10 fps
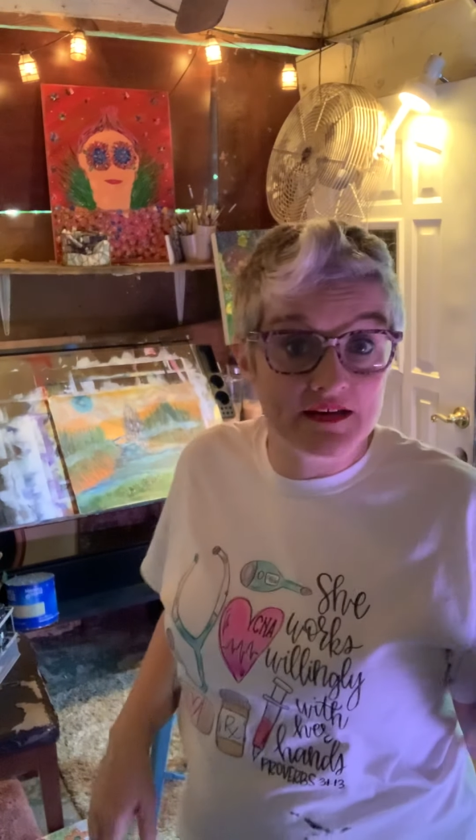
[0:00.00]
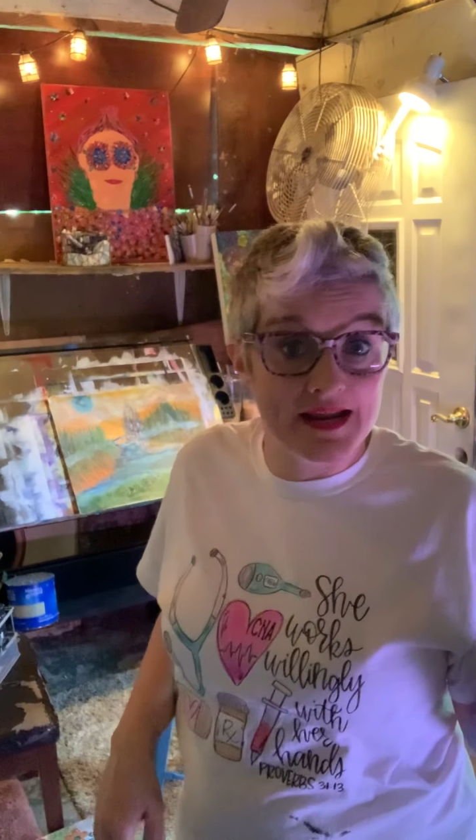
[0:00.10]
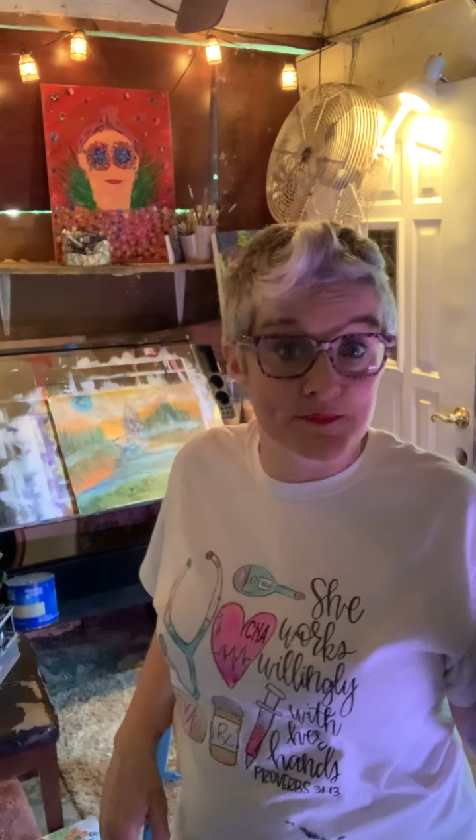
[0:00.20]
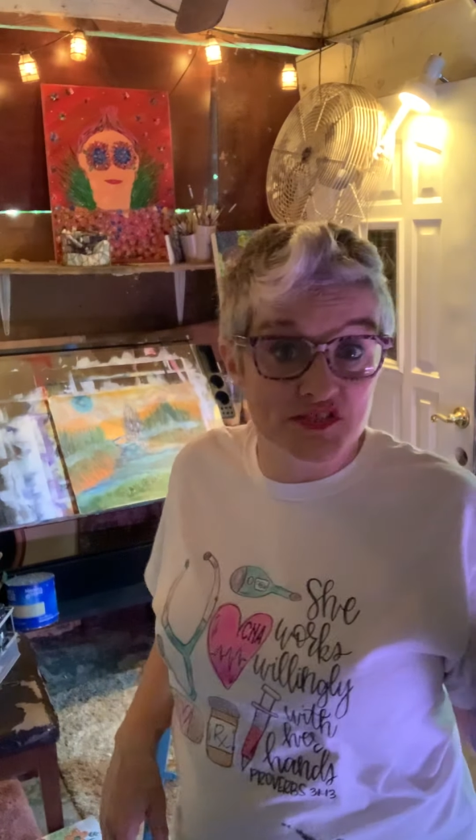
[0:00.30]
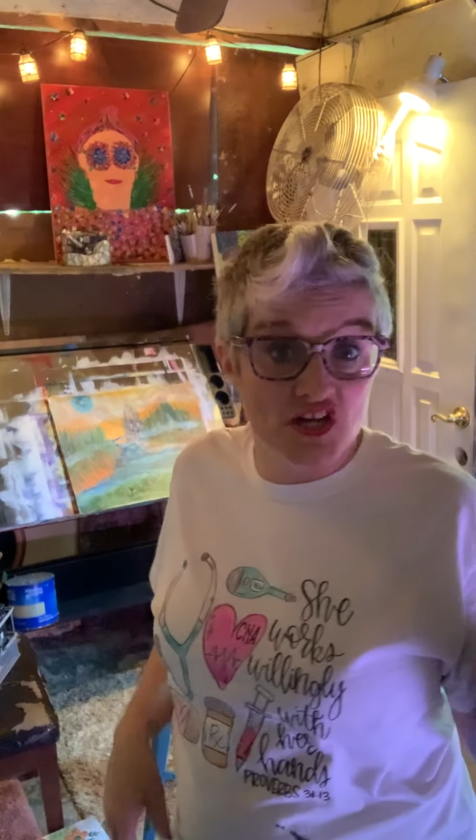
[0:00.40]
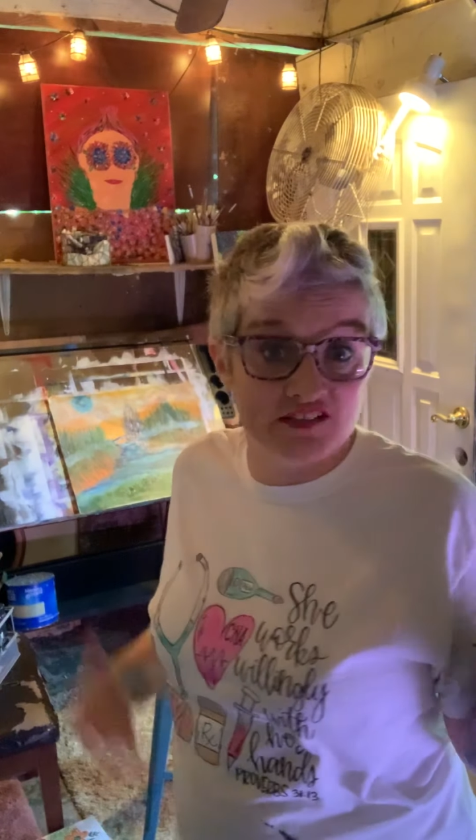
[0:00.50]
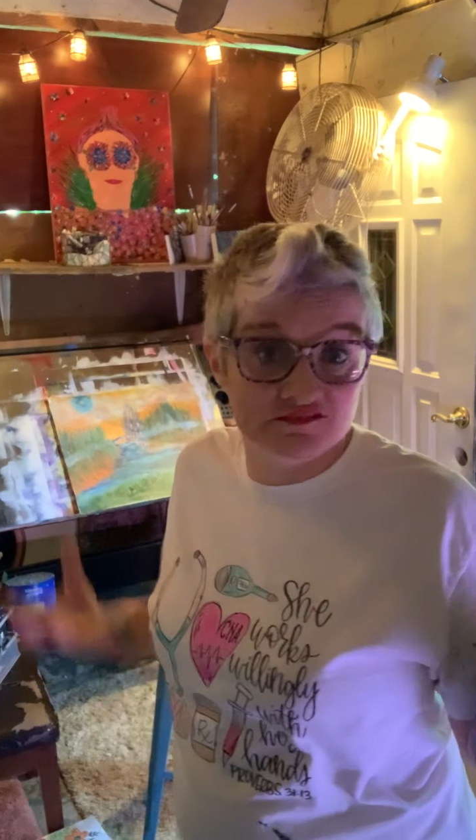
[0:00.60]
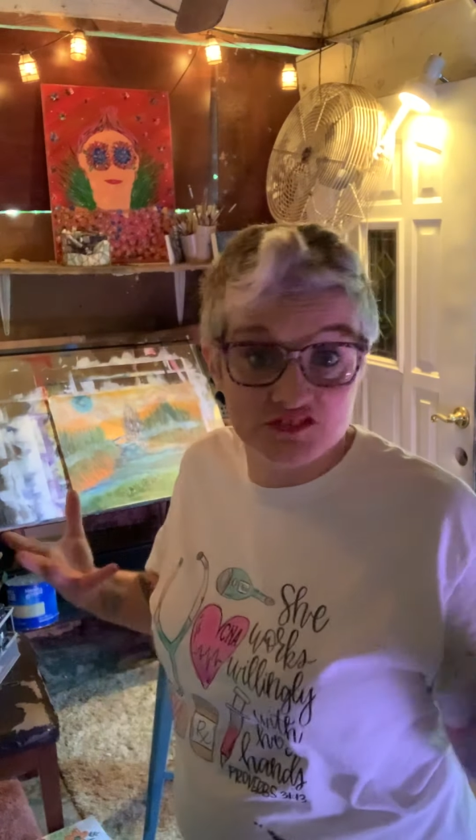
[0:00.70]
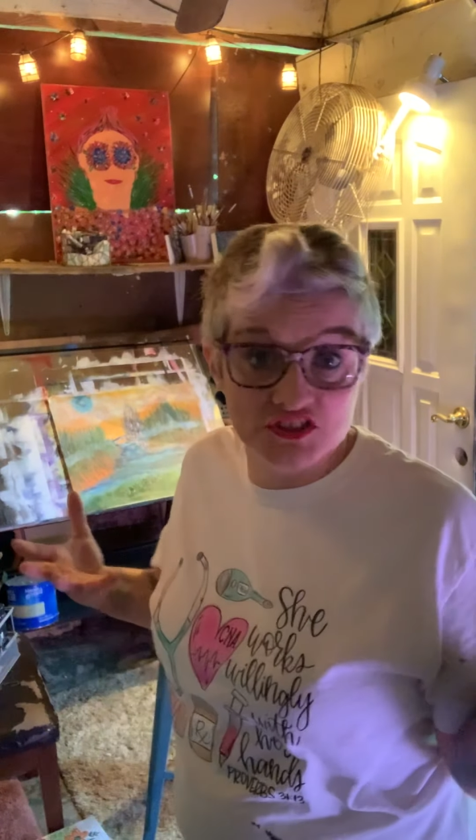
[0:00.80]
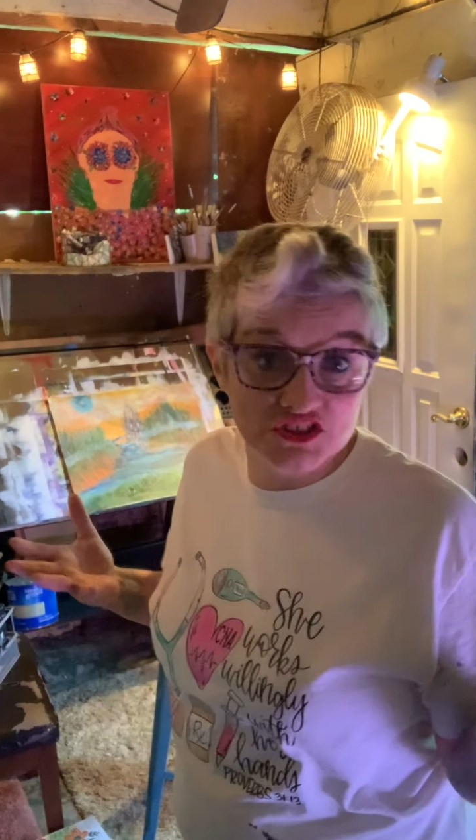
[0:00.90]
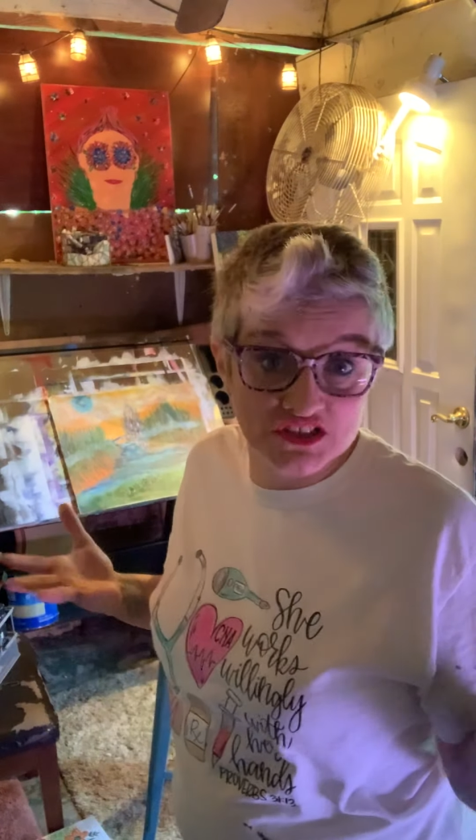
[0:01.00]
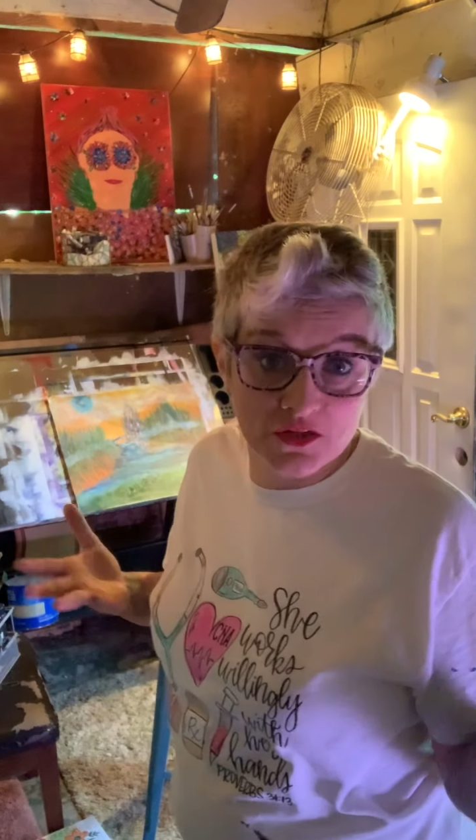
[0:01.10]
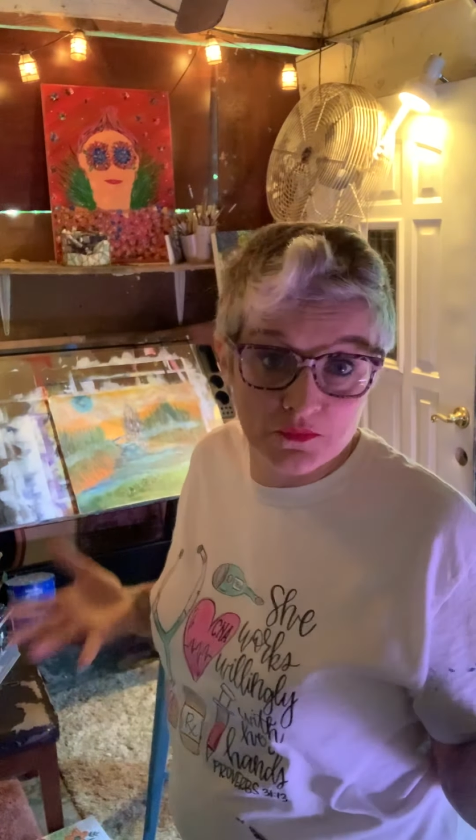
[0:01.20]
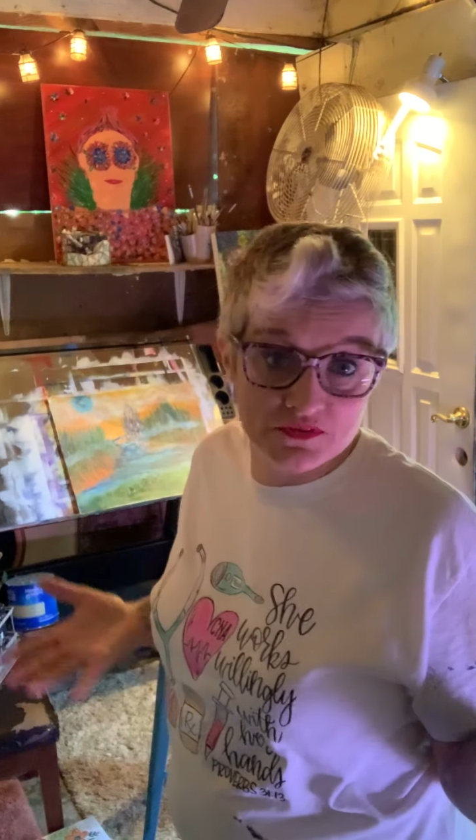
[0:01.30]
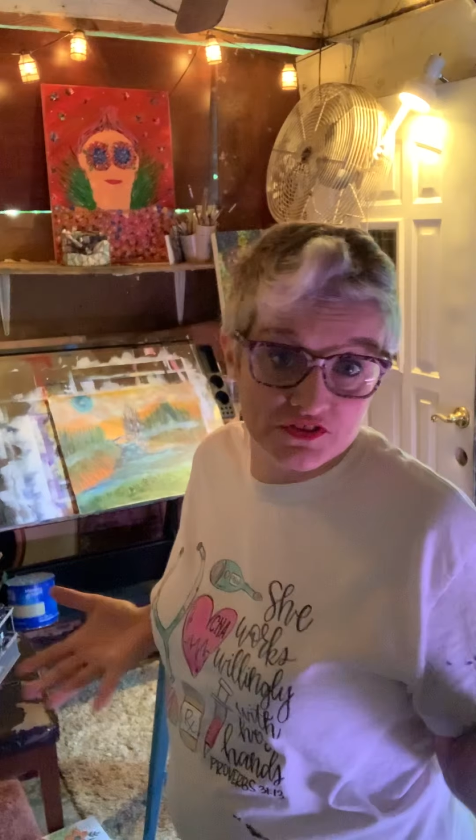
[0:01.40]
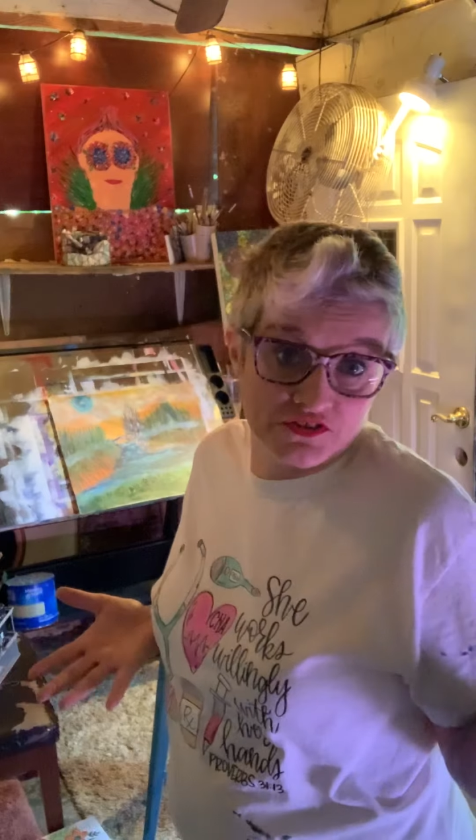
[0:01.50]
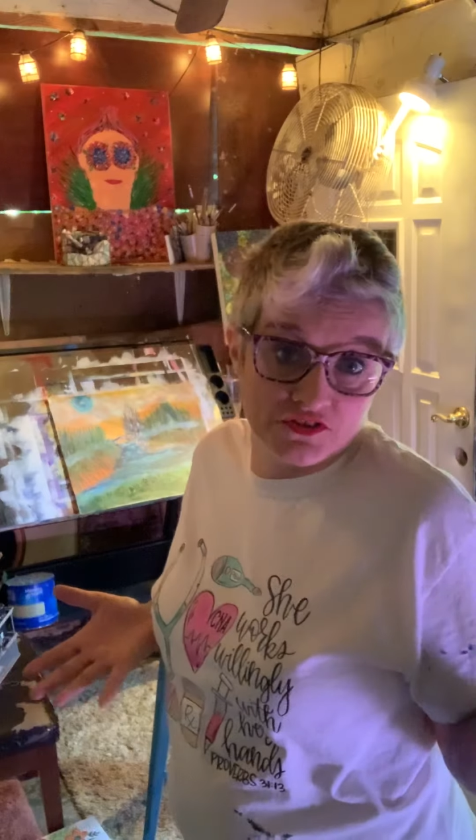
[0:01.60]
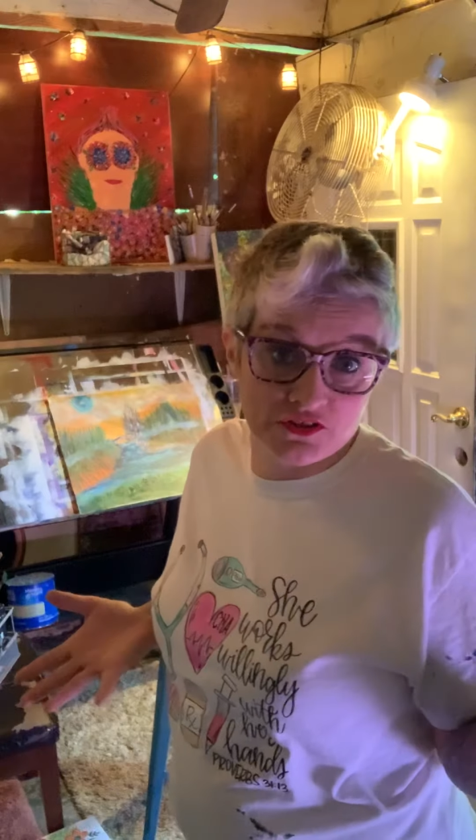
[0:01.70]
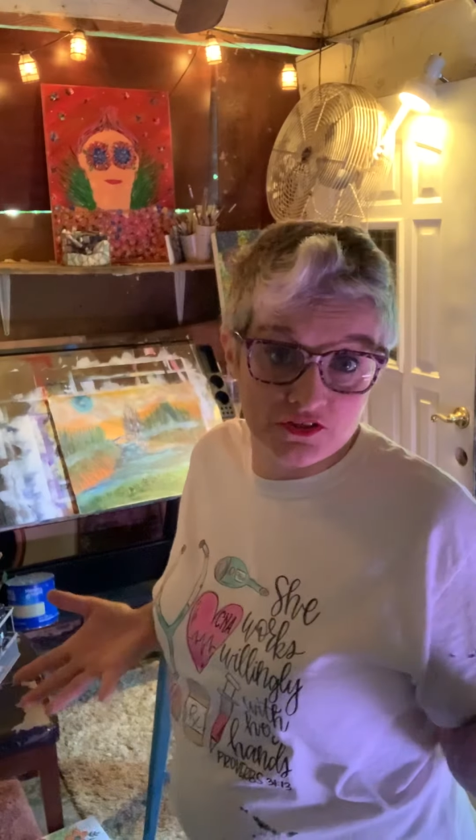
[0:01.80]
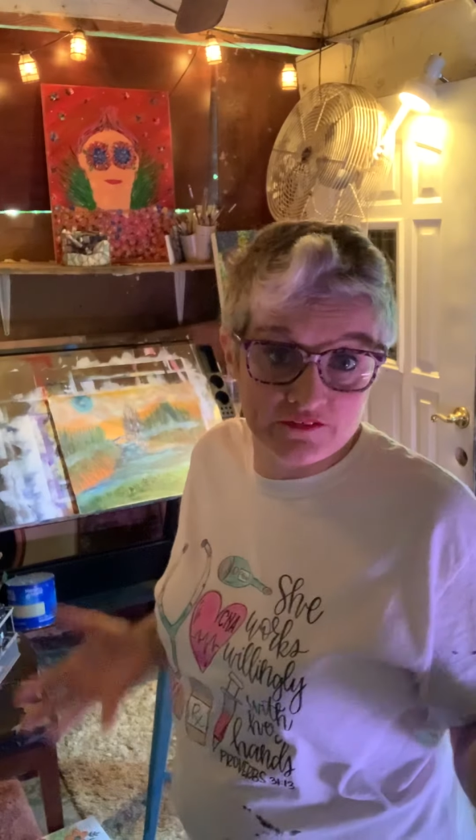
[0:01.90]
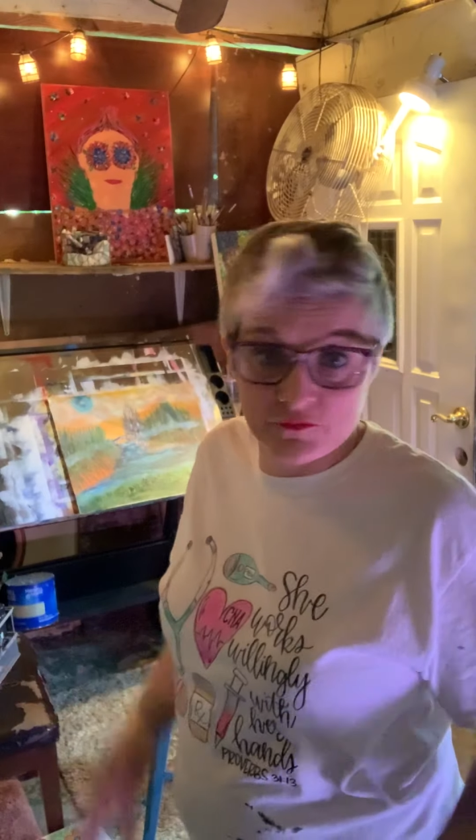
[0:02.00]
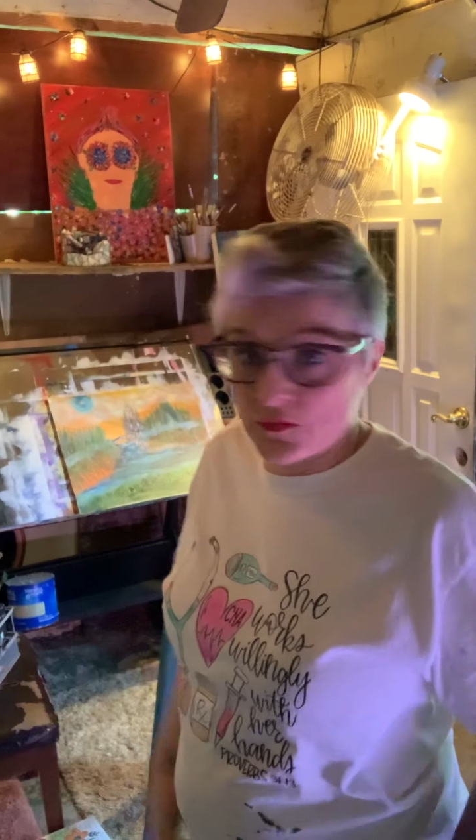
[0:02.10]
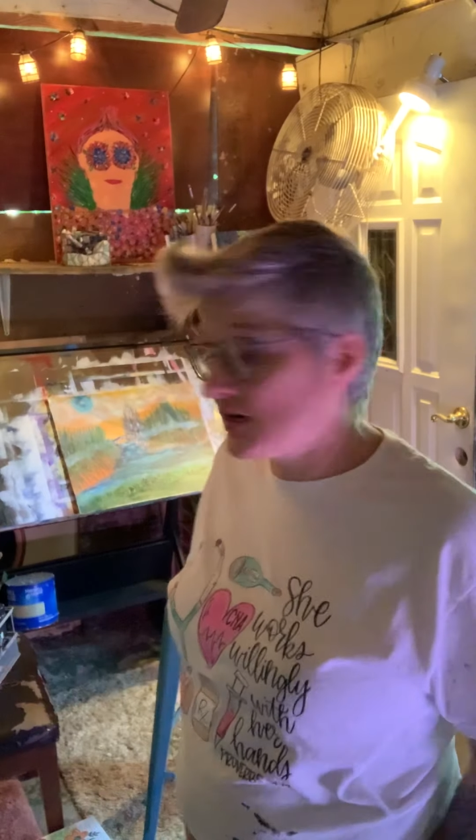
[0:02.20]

Amazon. Just know what you're looking for.